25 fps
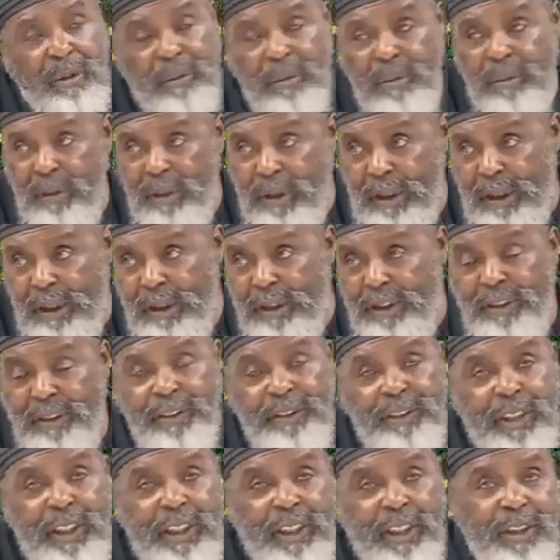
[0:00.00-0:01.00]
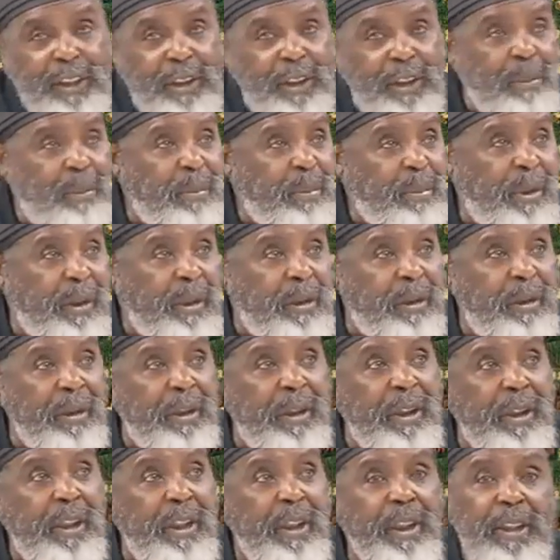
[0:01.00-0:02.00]
We've got to just take it to the printer.
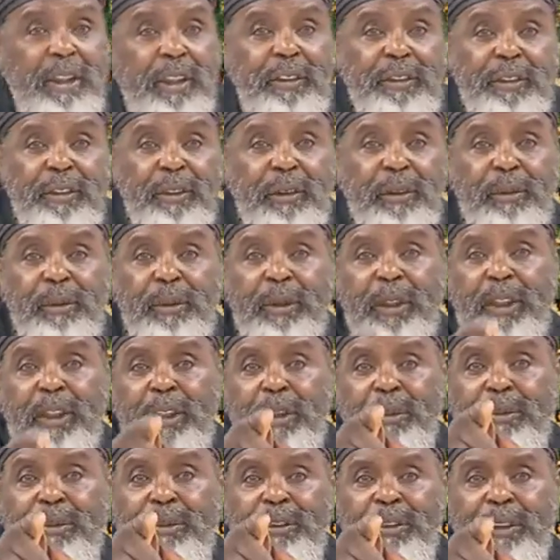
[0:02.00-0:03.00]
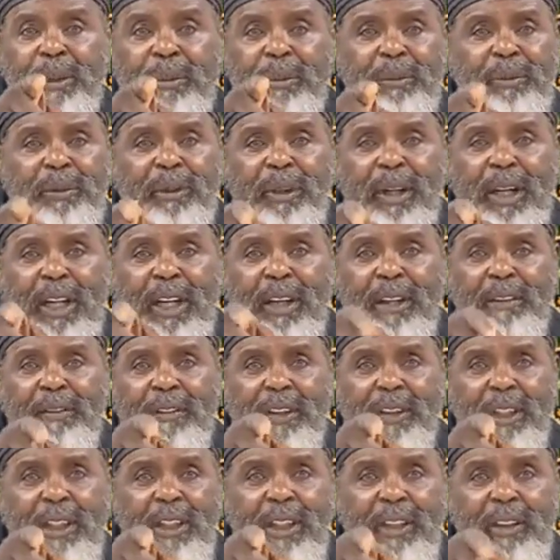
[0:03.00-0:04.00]
It's on one of them jump drive
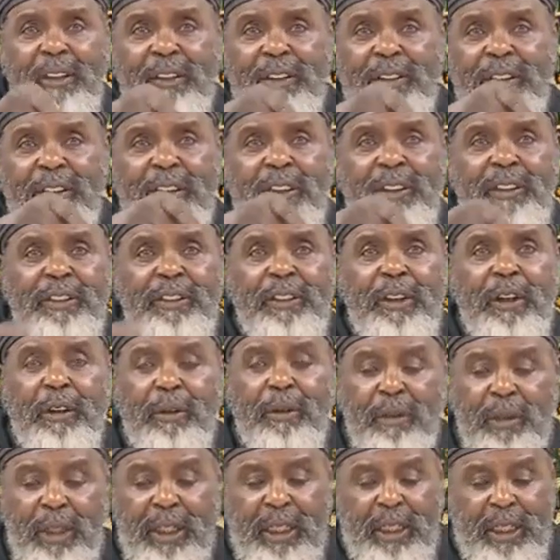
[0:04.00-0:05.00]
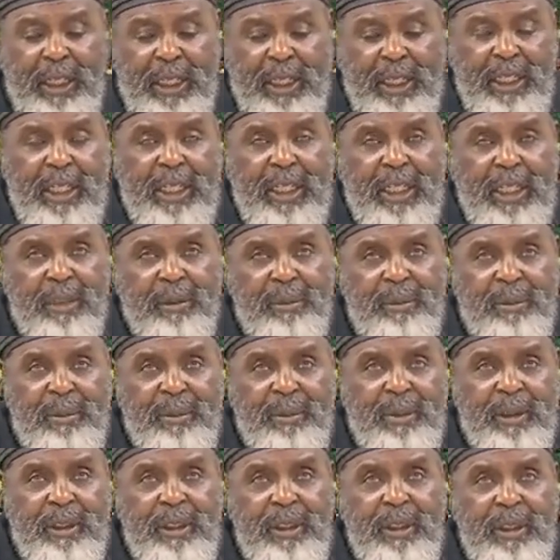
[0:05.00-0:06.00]
things, and it's already, and I got
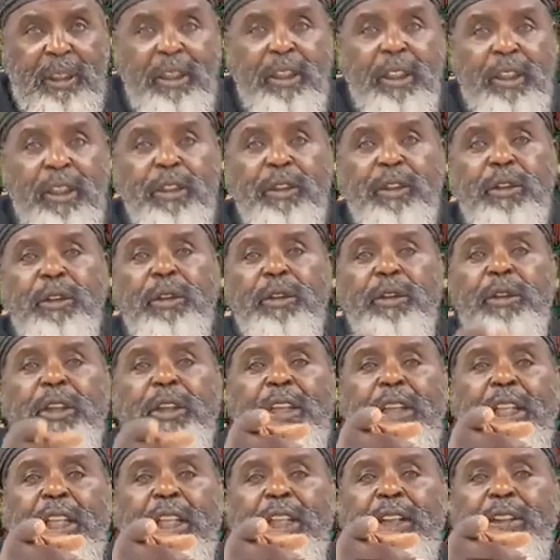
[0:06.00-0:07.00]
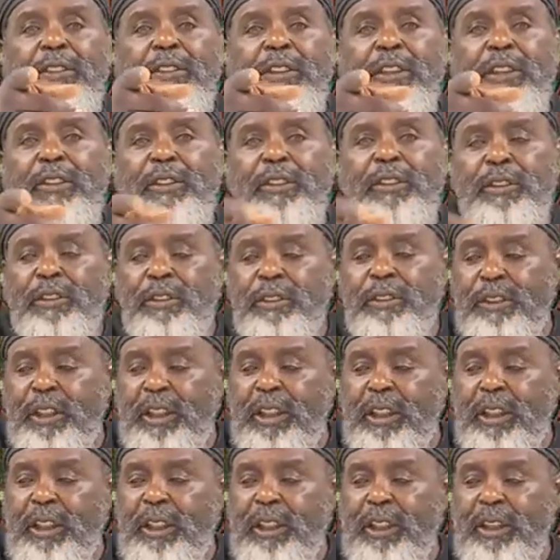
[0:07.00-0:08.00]
them, you know, the things that you
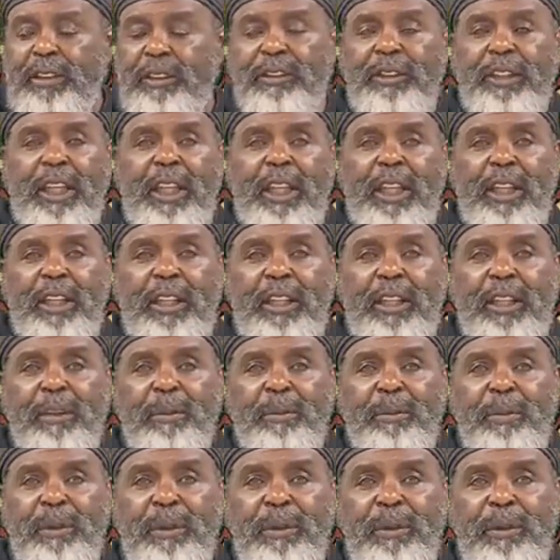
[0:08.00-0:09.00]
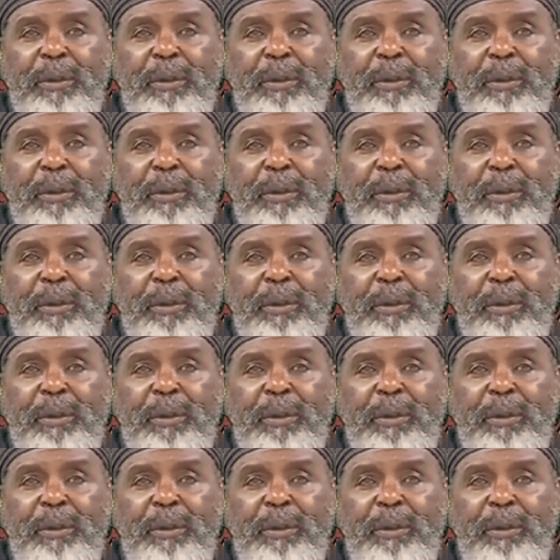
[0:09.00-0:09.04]
stick in the side of the computer?